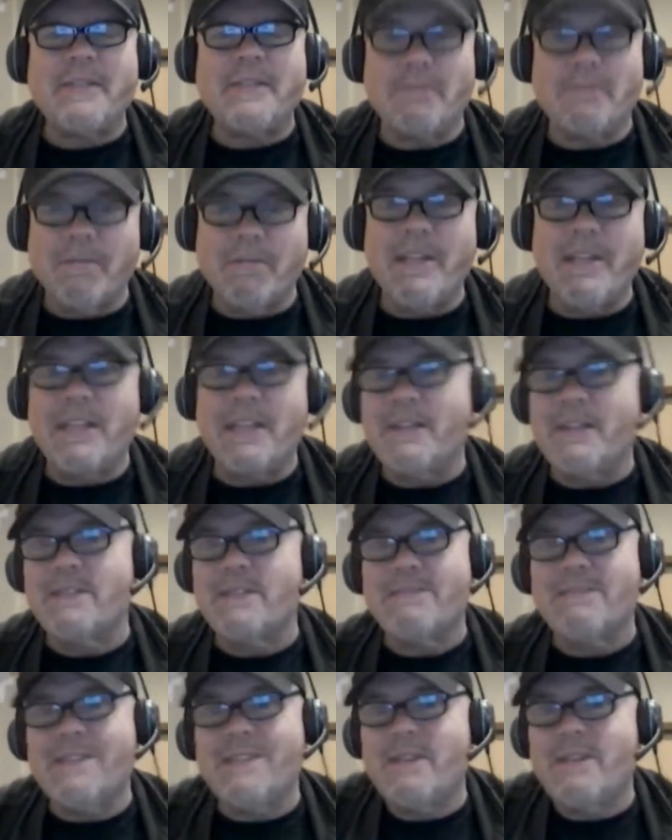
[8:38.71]
It's really,
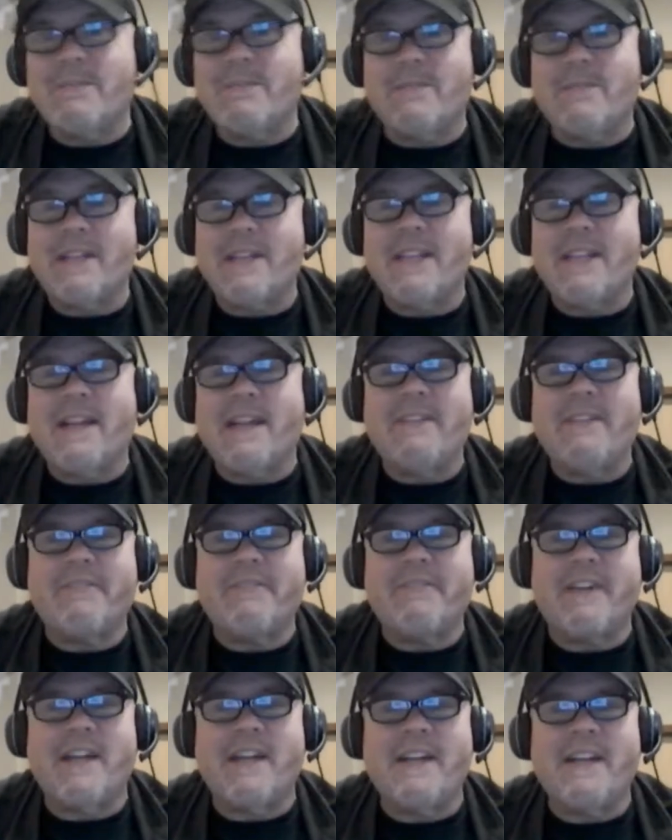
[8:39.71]
really a lot of
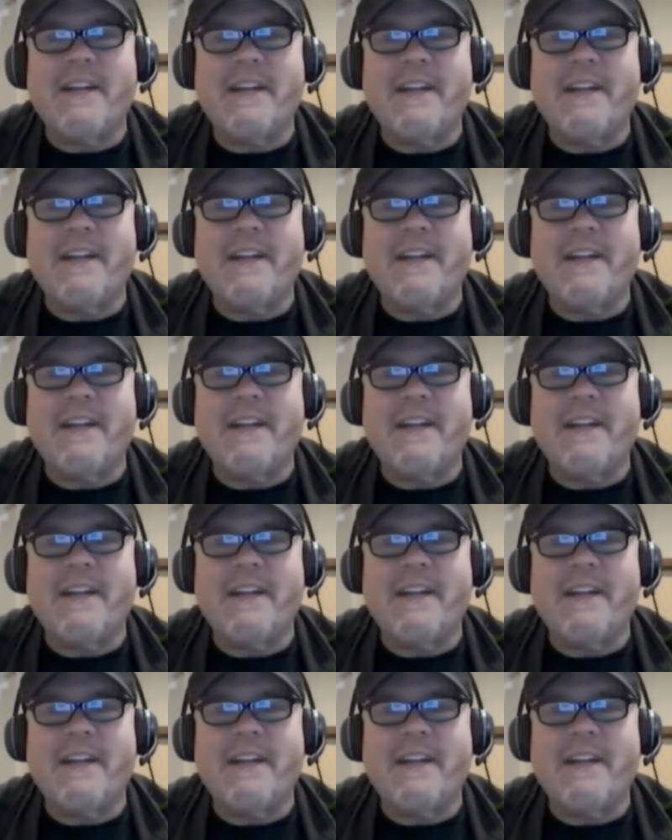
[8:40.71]
fun.